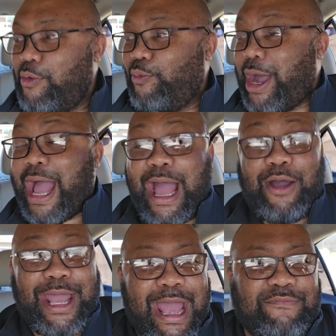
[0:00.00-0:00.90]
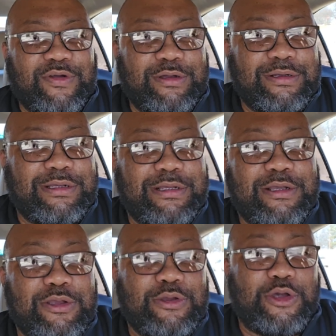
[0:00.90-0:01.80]
Well, however,
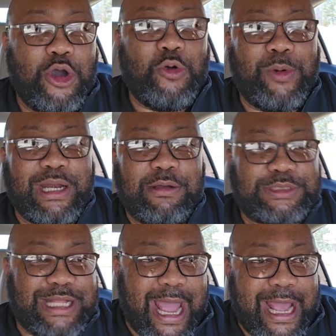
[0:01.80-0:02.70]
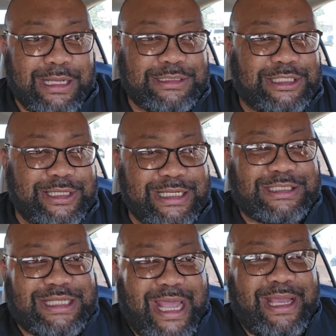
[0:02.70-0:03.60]
Goo went upstairs to his
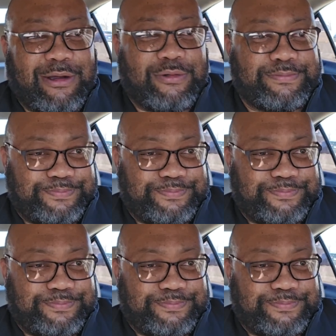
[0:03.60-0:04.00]
cell